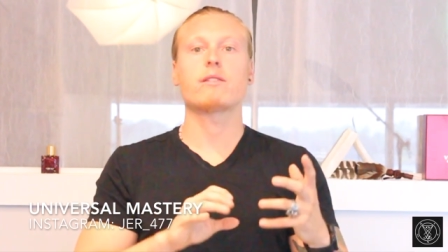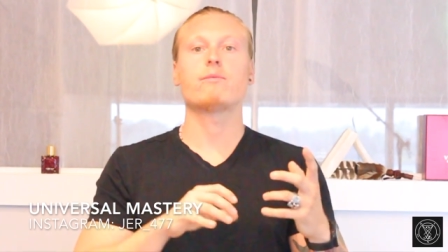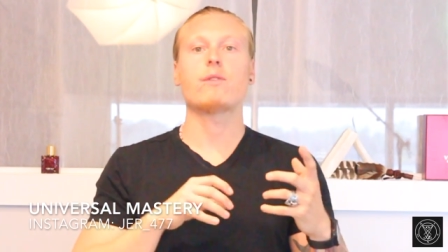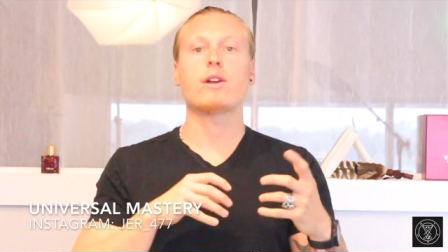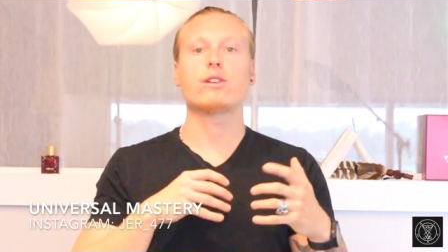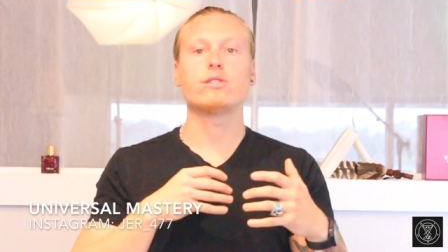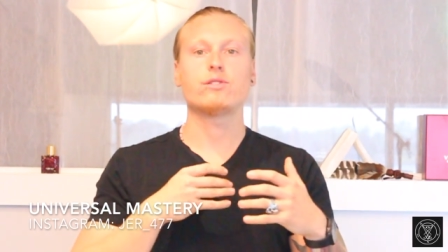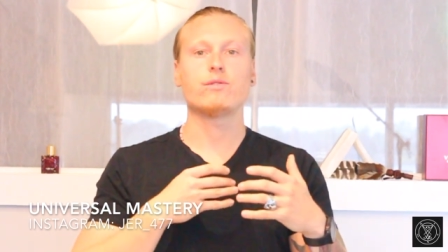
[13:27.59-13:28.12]

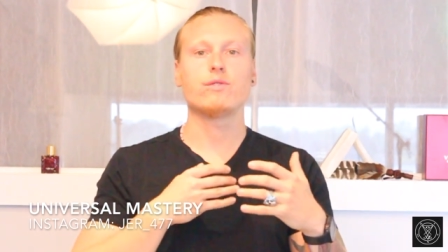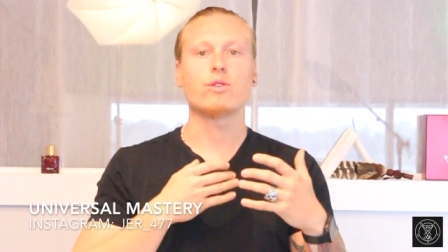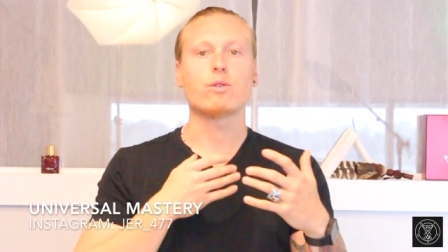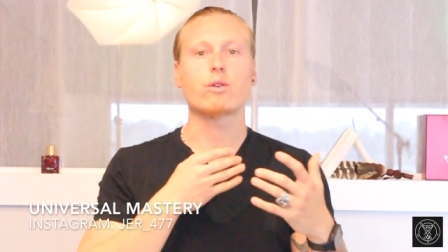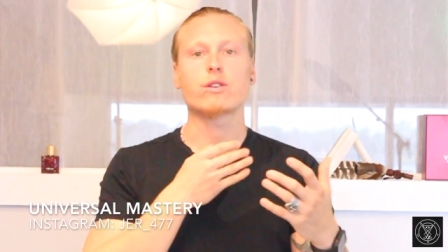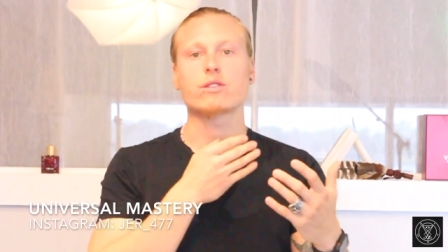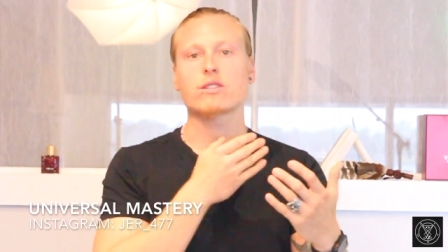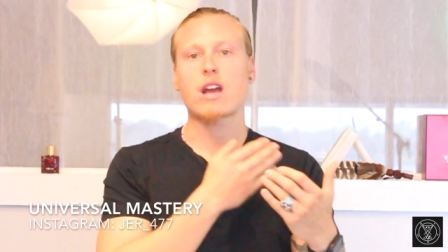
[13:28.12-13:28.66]
advantage of you
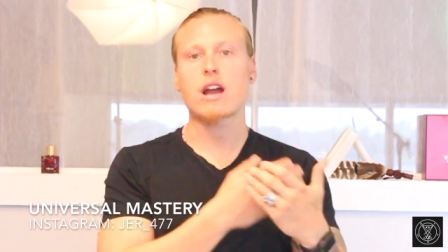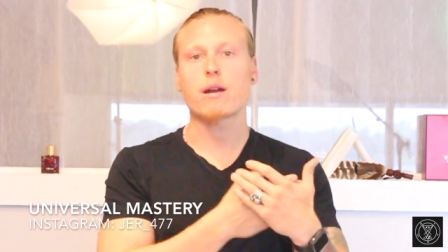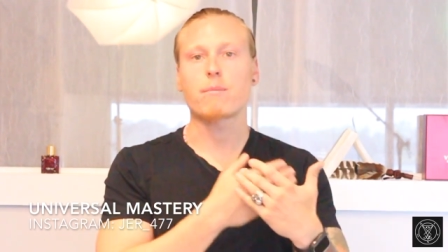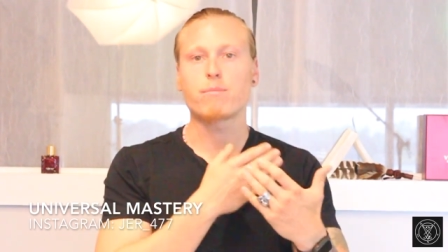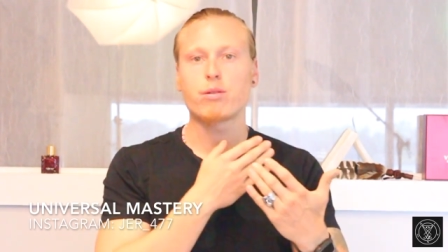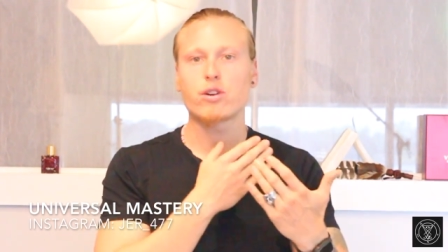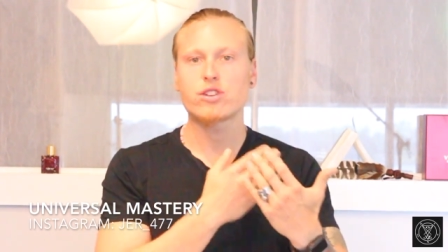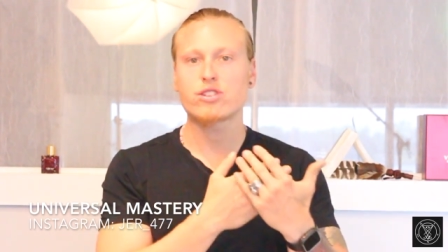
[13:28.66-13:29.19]
or is kind
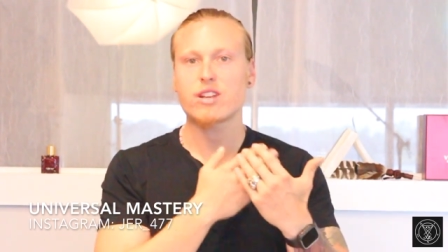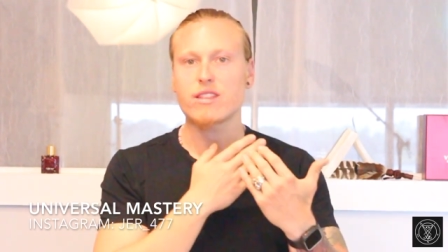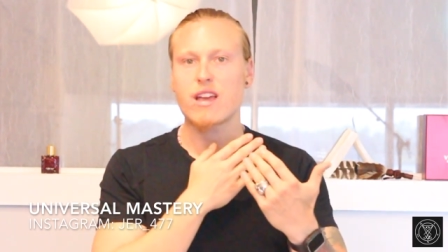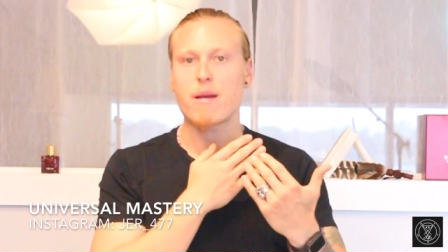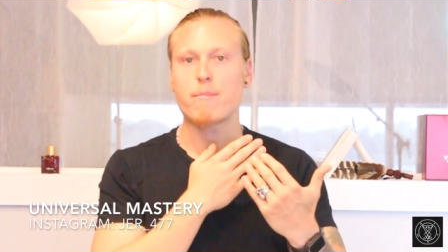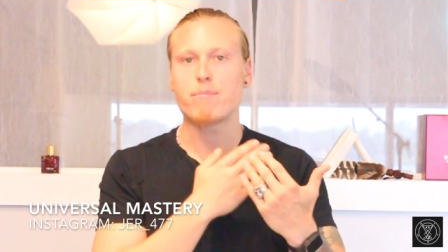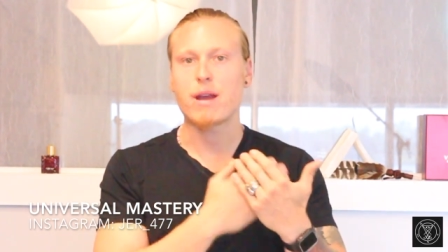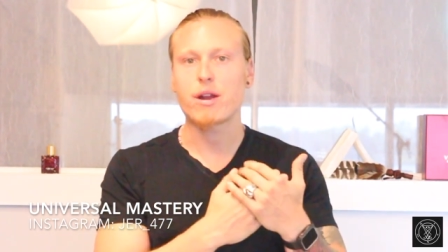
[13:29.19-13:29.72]
of pushing
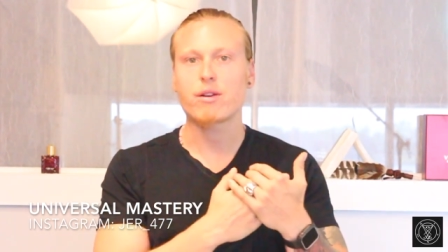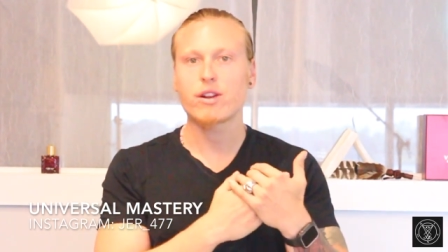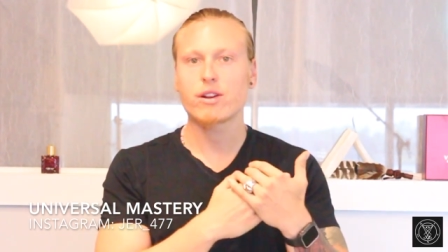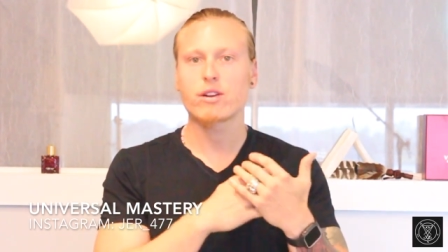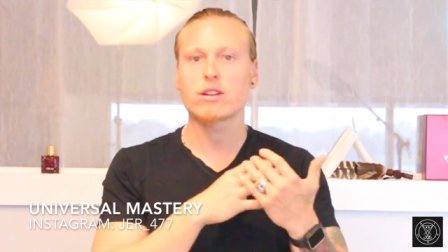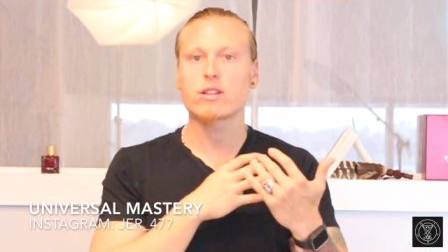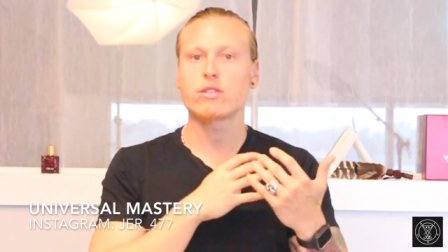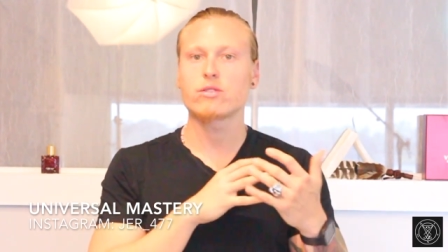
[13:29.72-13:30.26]
that
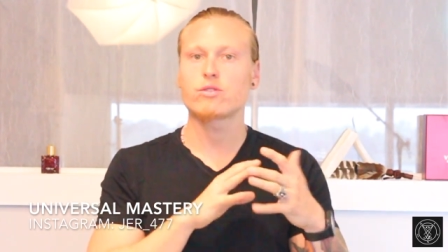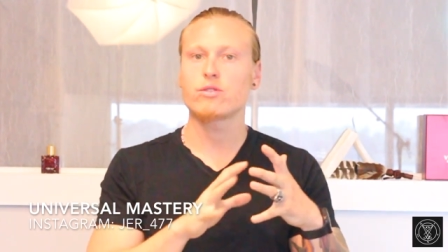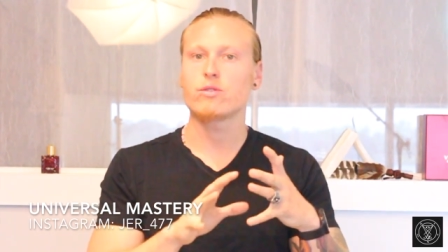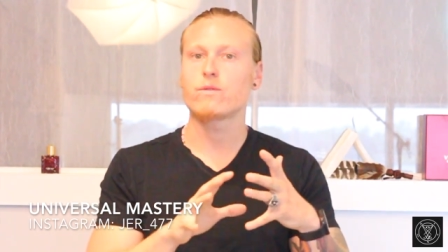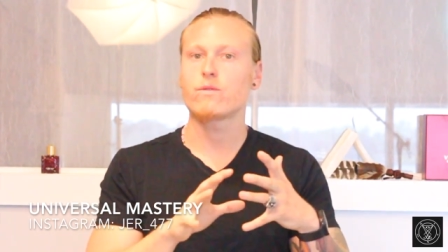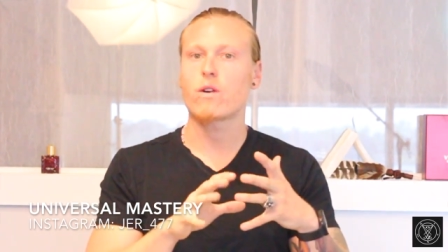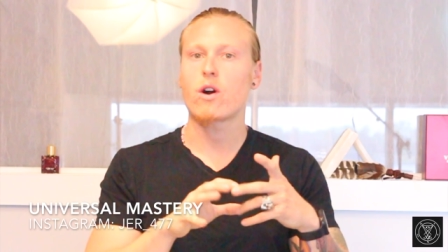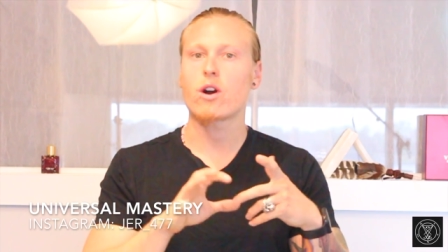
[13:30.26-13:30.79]
barrier a little
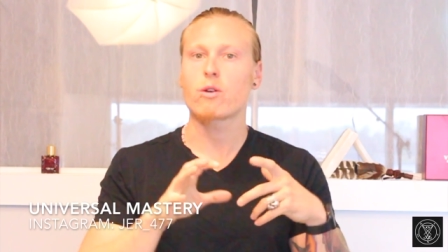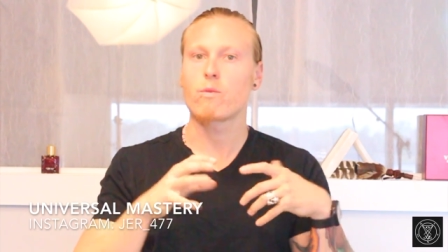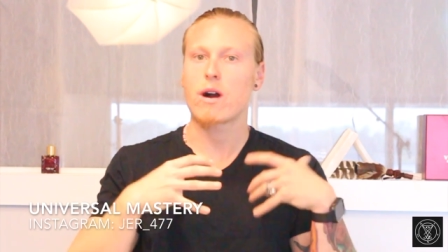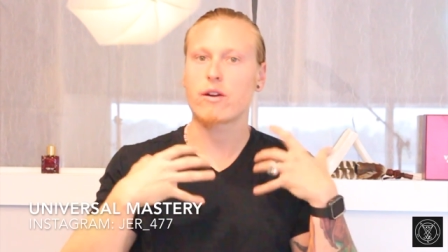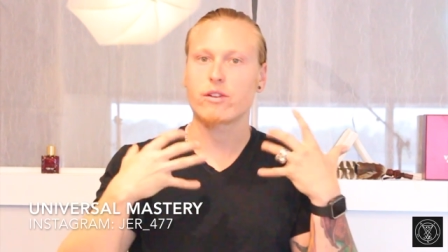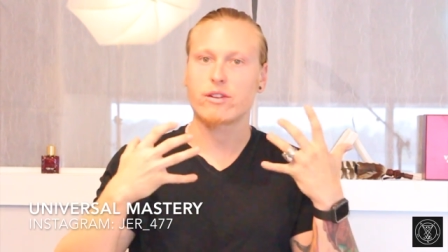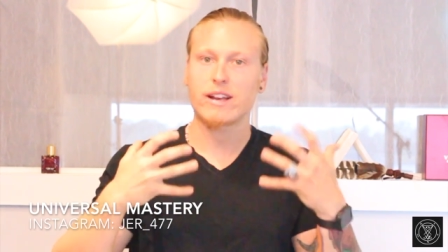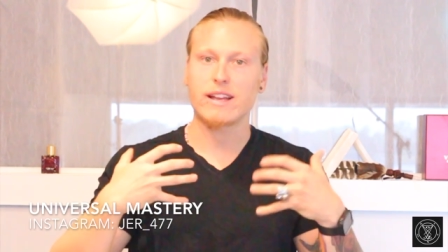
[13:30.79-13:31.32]
too far
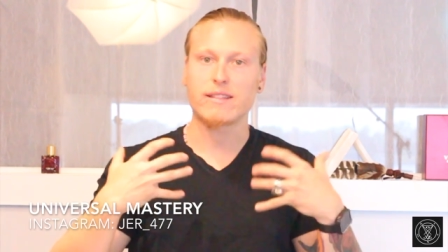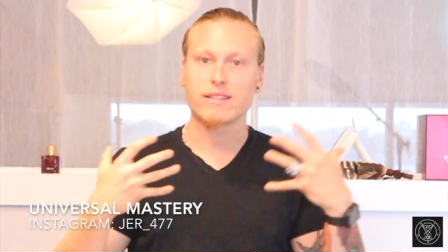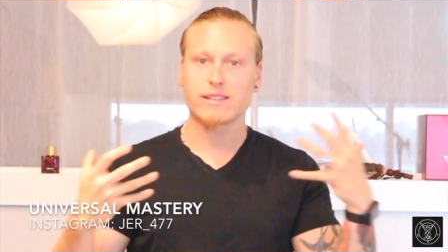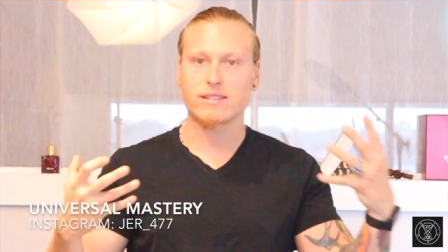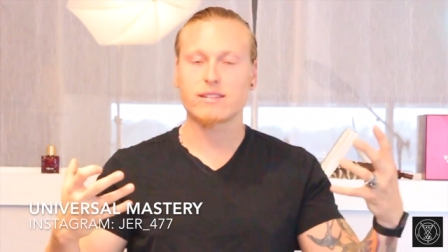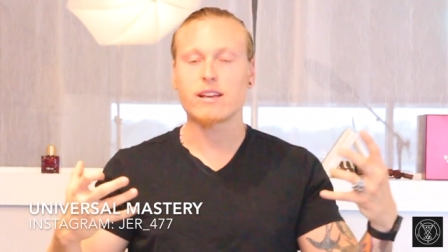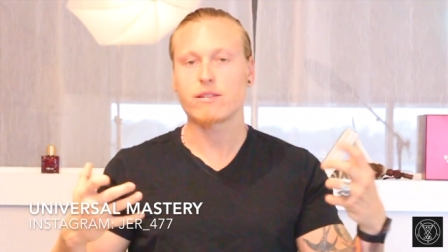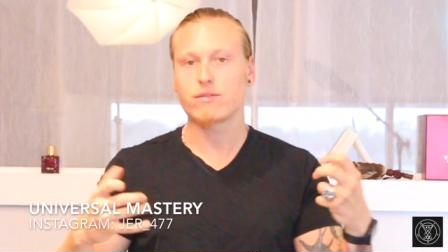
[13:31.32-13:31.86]
while you're in the
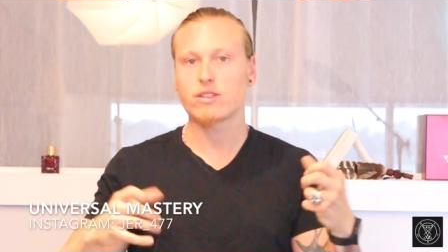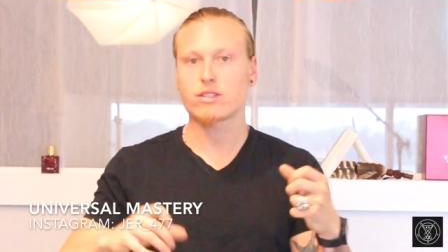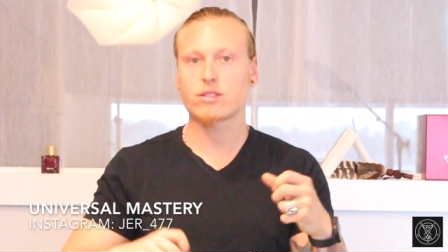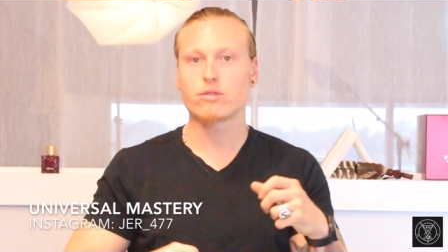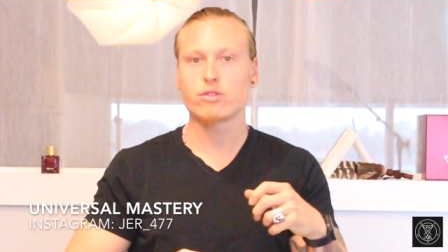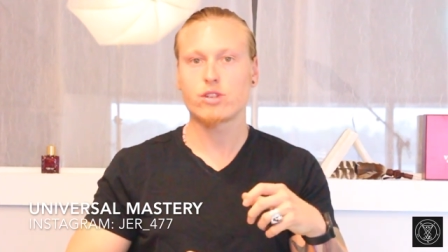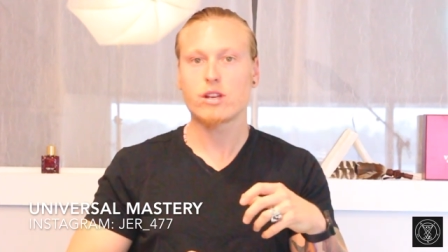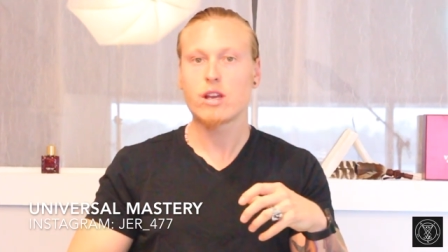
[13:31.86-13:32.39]
state of
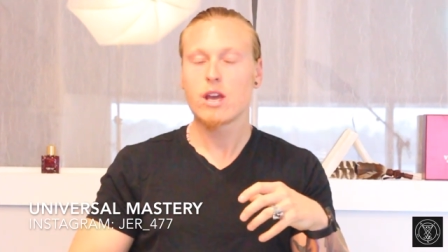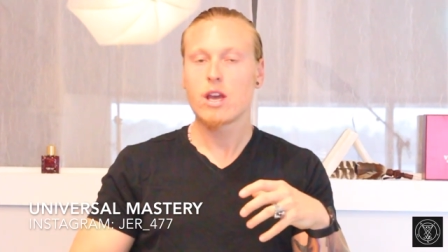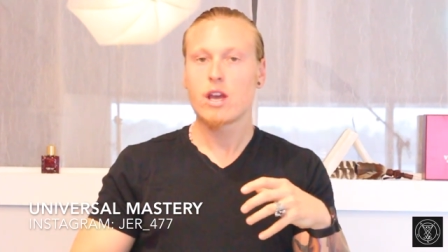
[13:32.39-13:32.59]
dissolution,